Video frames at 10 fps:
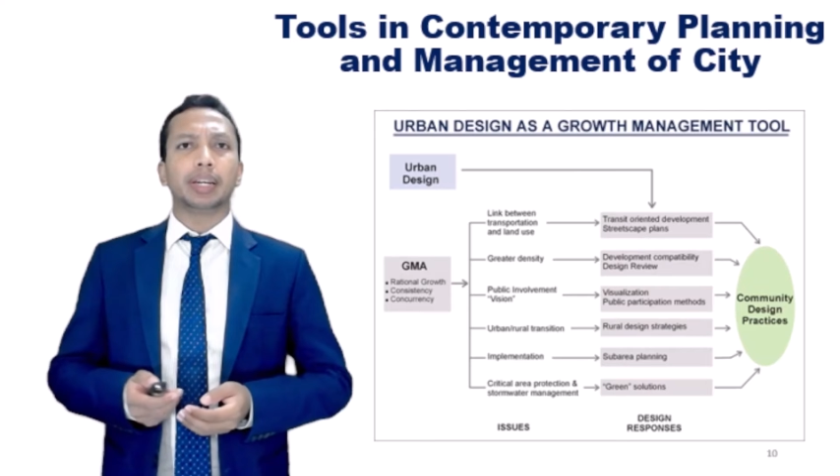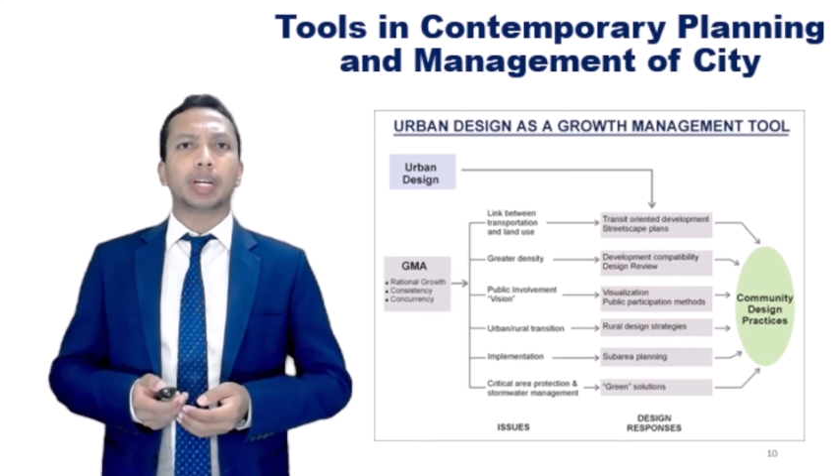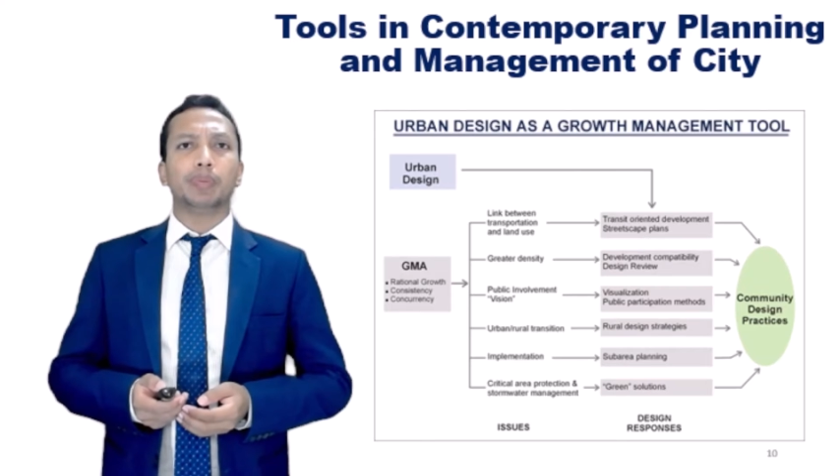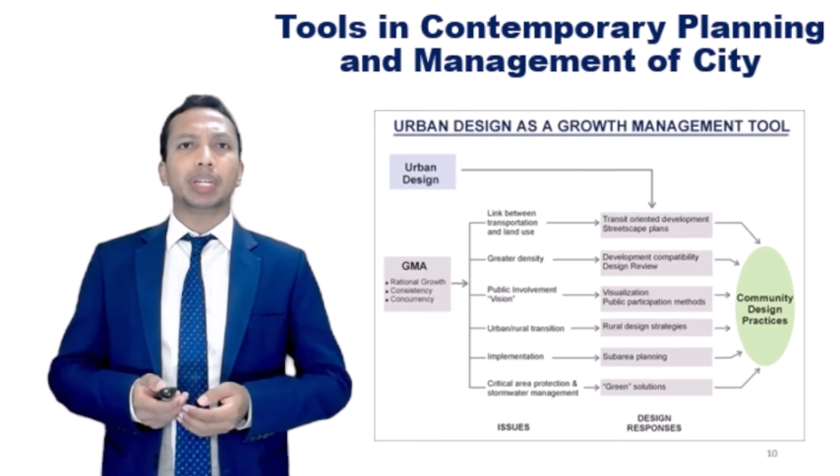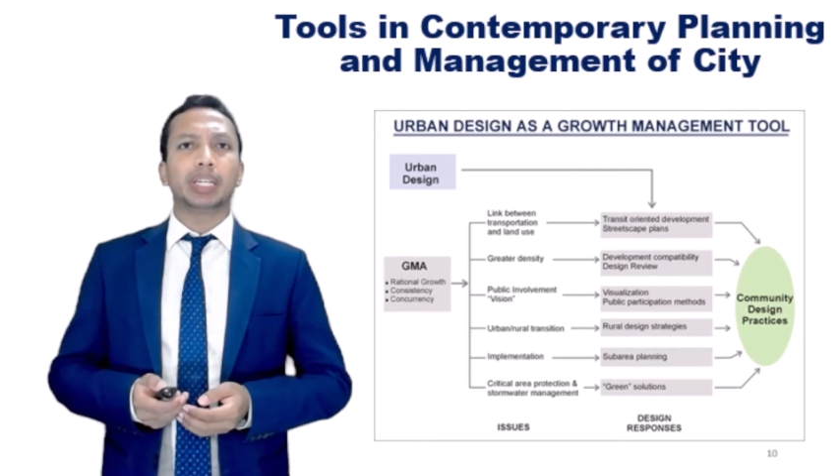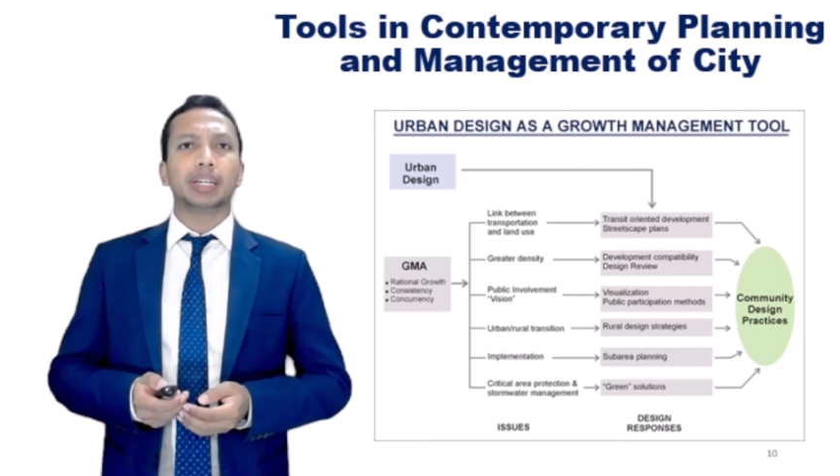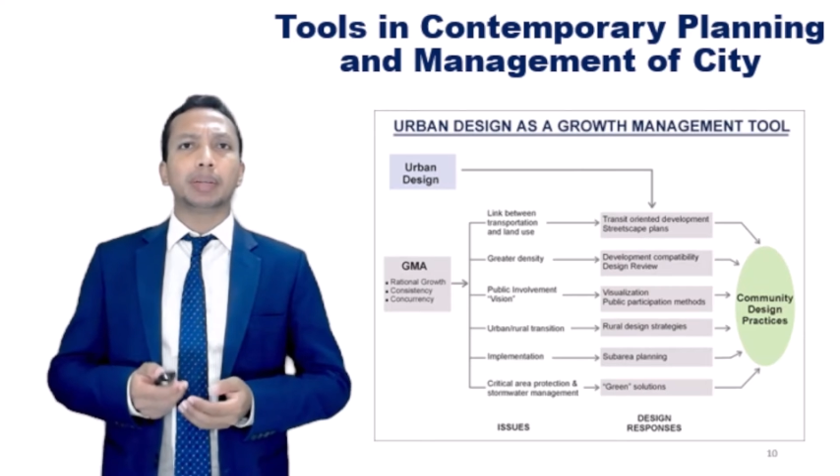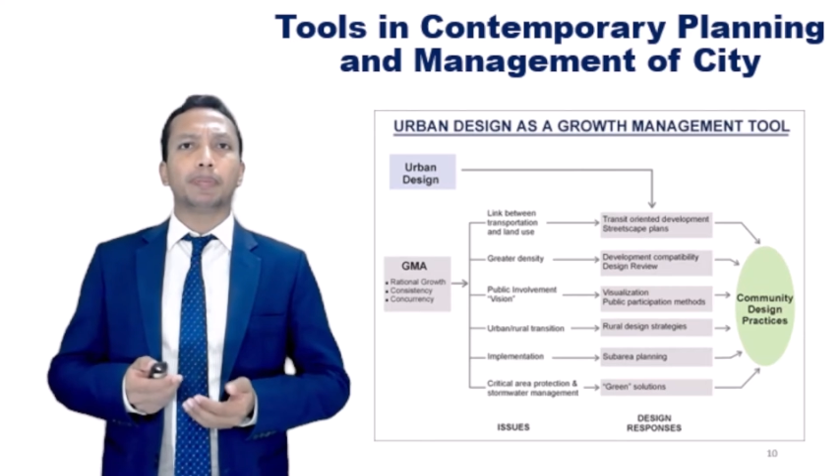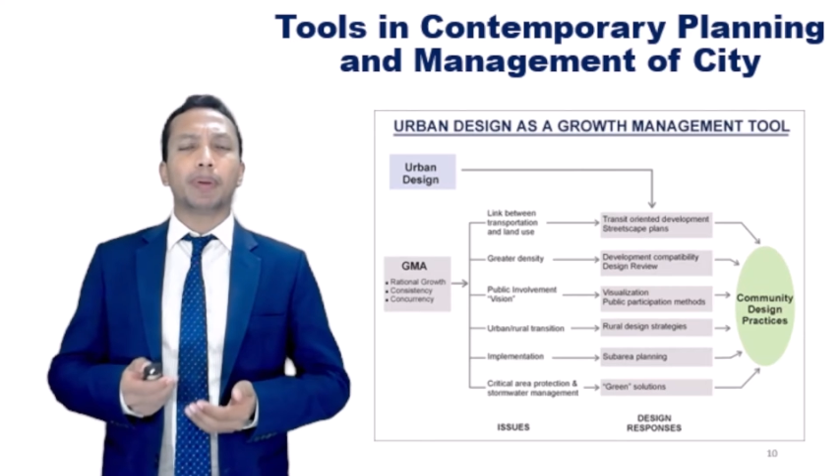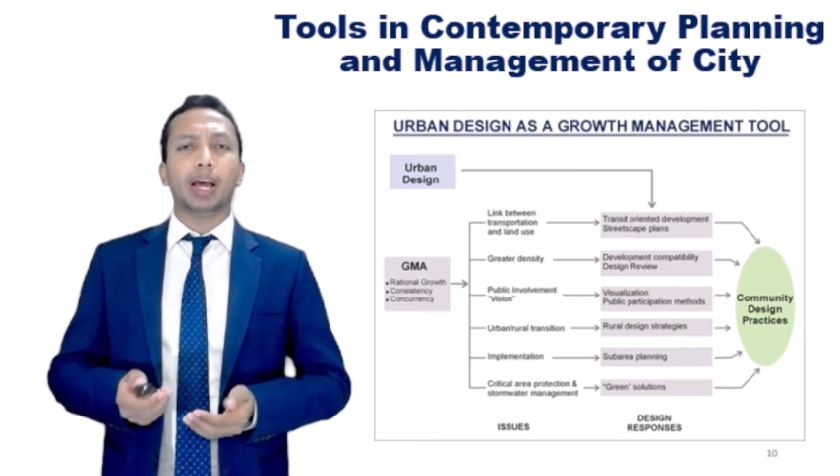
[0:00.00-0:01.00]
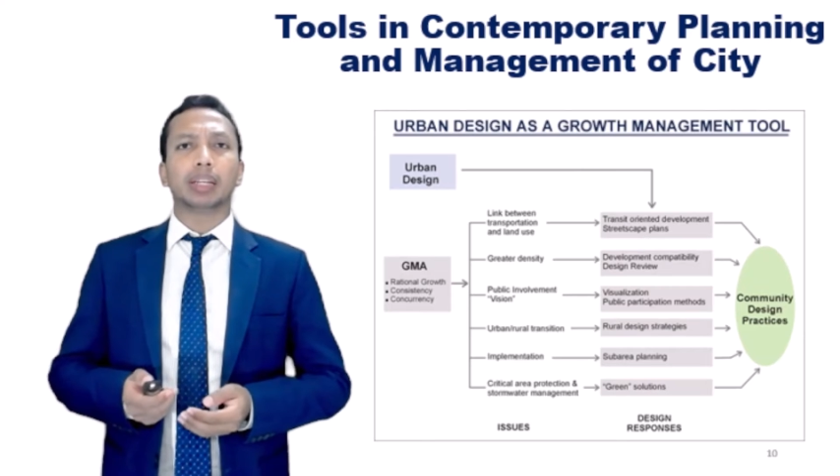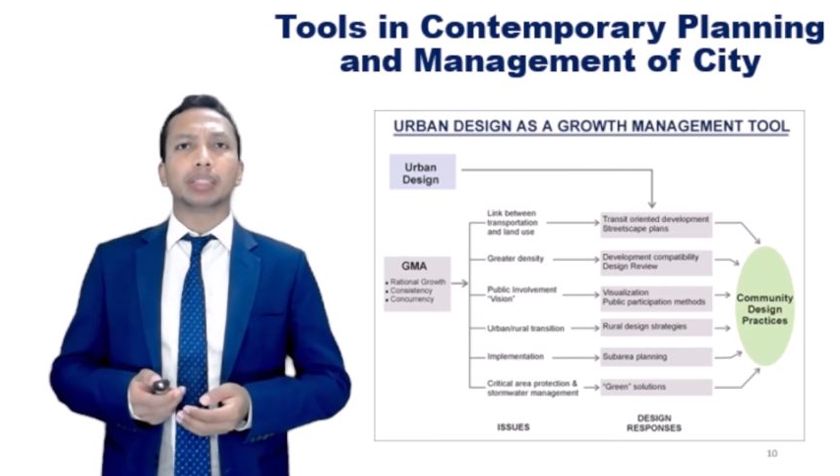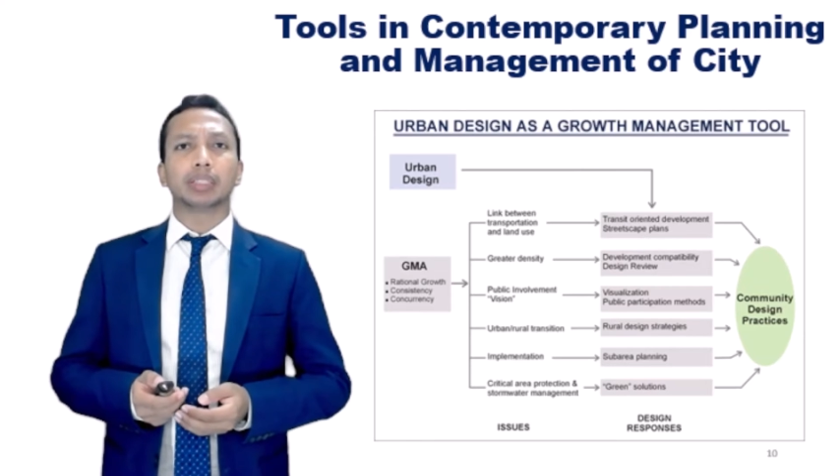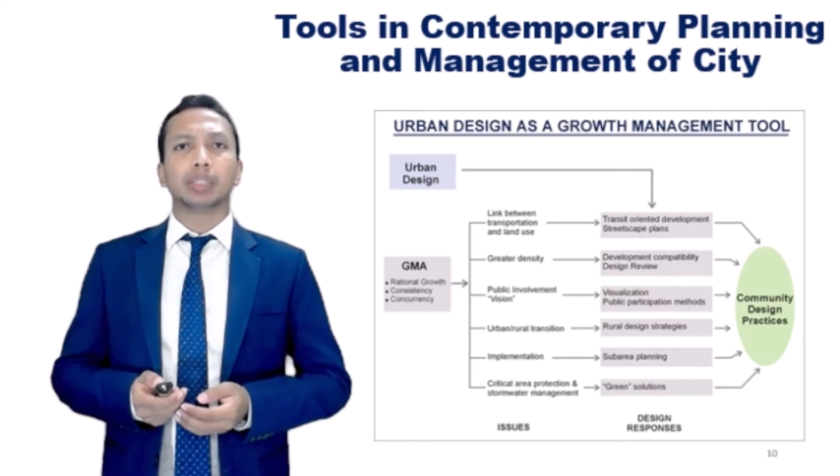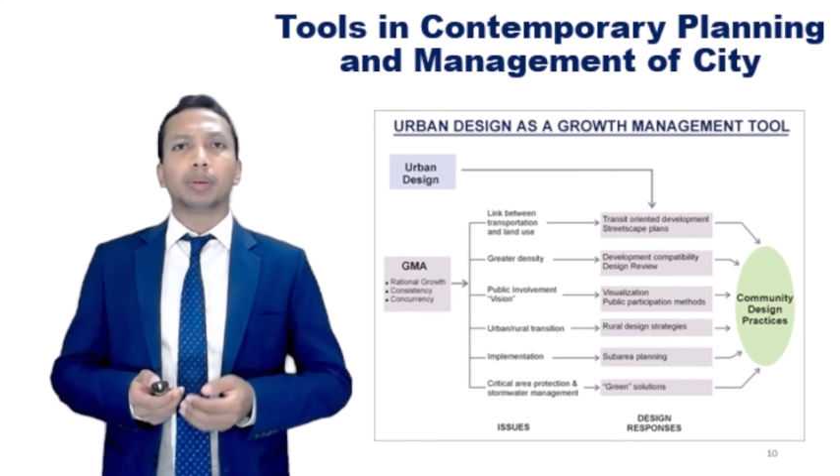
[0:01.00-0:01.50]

communicating plans